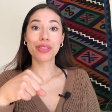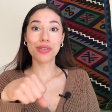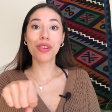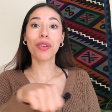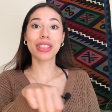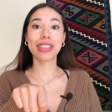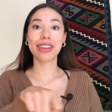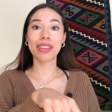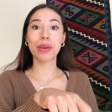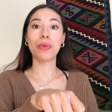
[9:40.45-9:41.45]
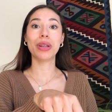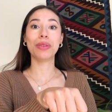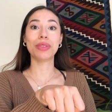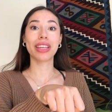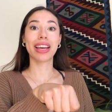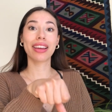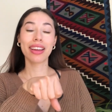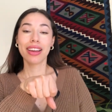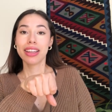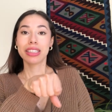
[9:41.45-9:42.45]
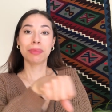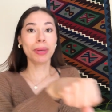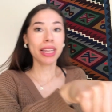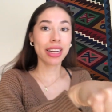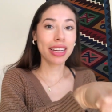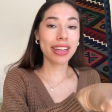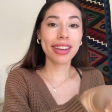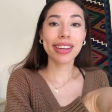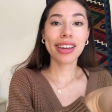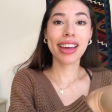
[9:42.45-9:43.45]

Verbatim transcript: you notice they're the one who's like speeding,